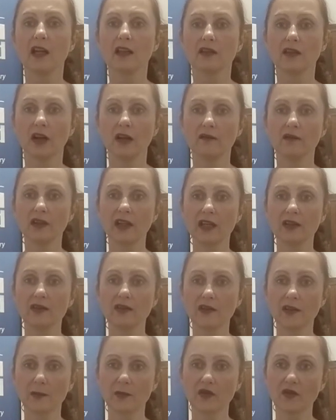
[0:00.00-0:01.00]
Don't forget to
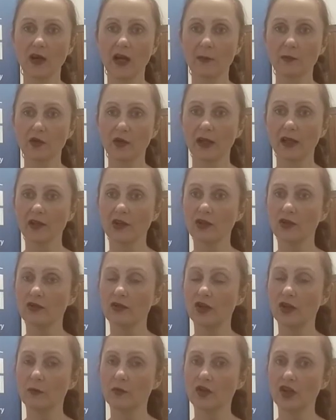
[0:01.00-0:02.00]
subscribe to our
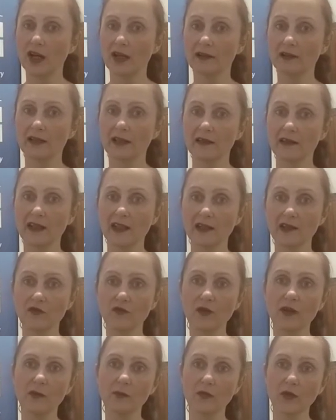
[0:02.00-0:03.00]
YouTube channel at The
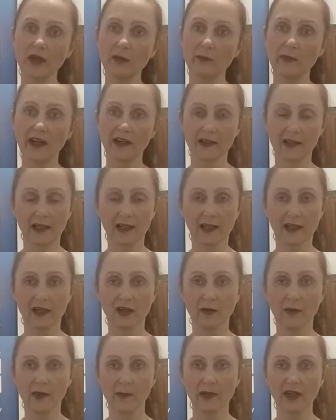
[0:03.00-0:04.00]
Israel Brief by clicking
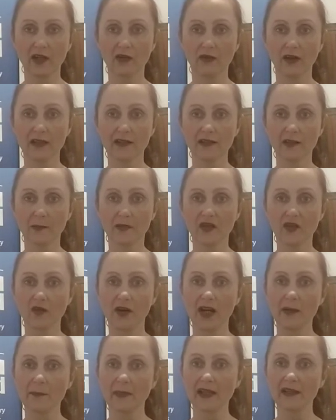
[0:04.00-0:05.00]
on the big red
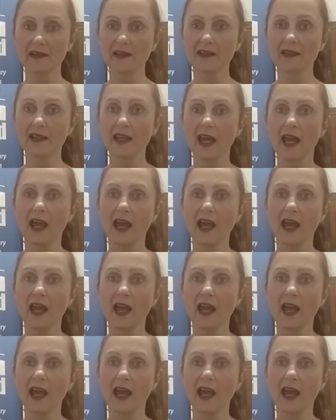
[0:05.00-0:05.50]
subscribe button,